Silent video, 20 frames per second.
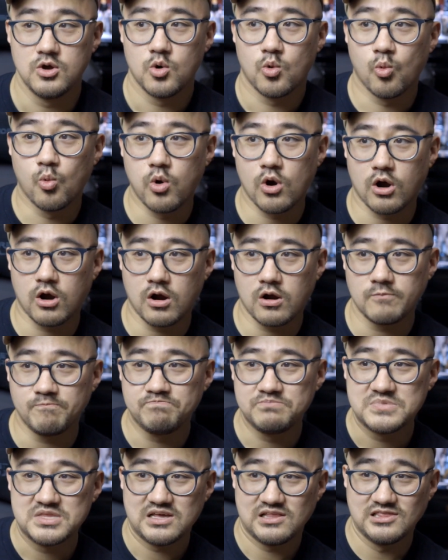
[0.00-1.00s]
were
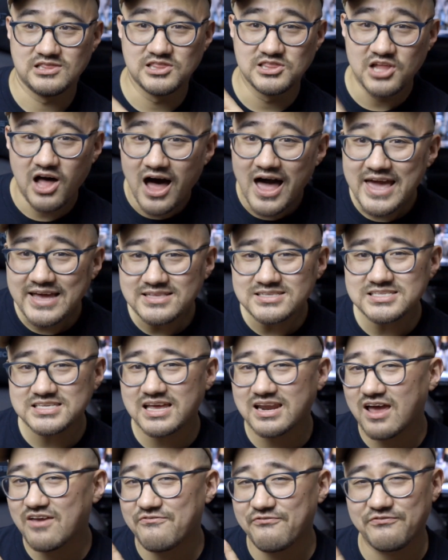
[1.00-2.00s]
lines
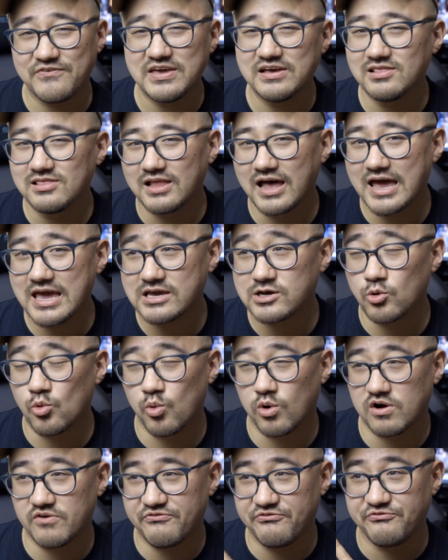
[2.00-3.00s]
that I feel like
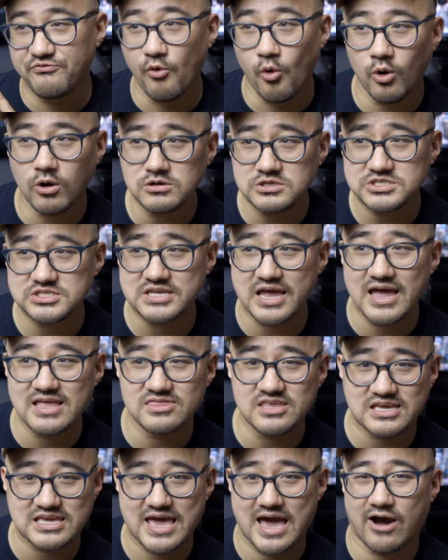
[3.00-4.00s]
were forced
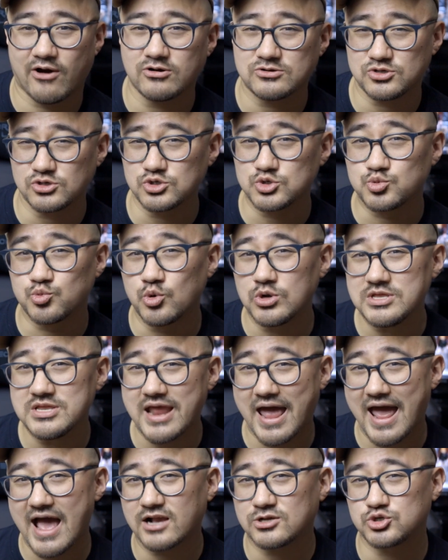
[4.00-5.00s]
and the characters
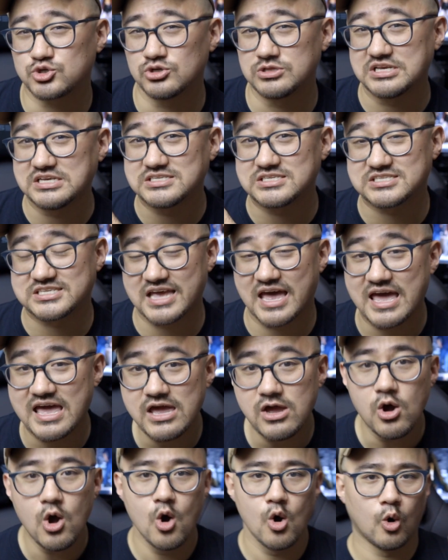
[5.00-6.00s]
wouldn't actually
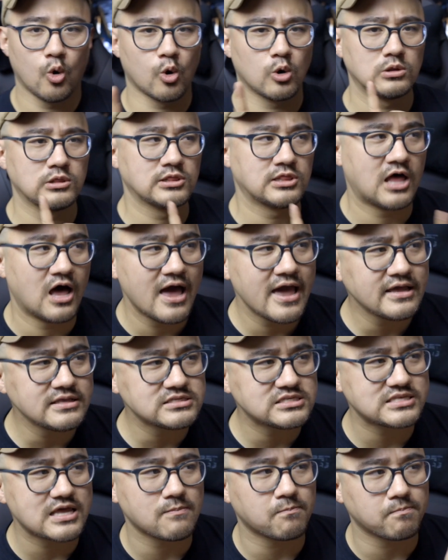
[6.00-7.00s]
say, or
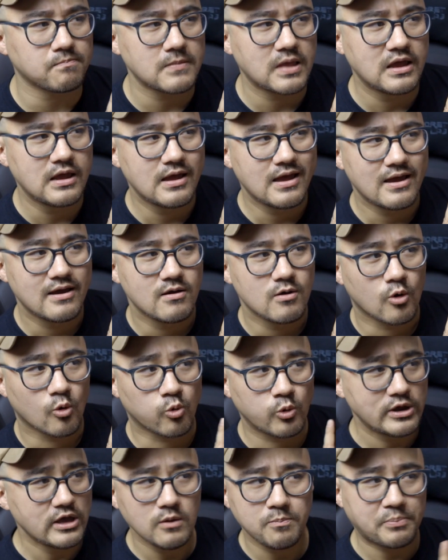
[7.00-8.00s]
lines that
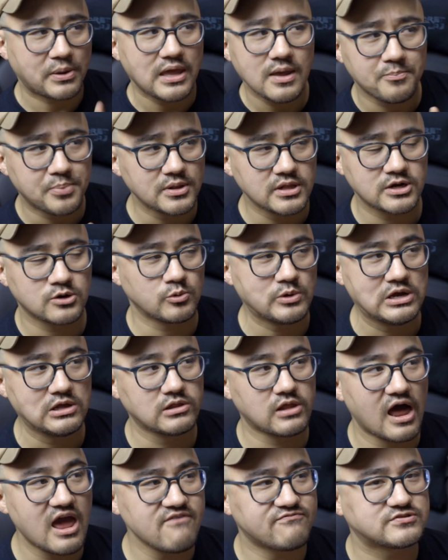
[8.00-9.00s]
real people in real
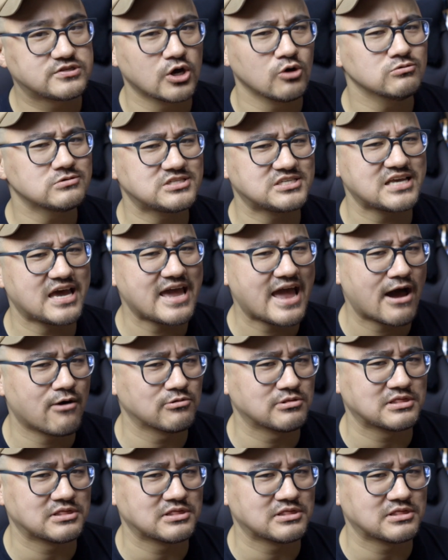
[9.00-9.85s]
life don't say out